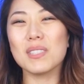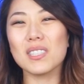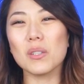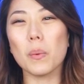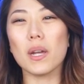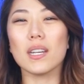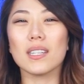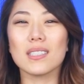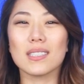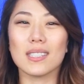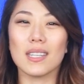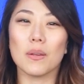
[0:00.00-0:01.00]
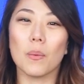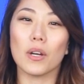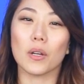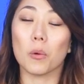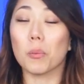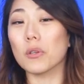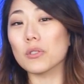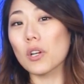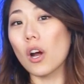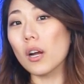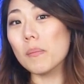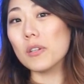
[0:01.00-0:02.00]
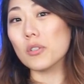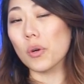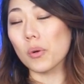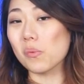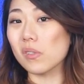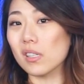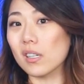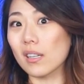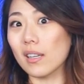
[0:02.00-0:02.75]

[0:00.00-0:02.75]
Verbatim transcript: still waiting to see what GoPro's Karma drone will look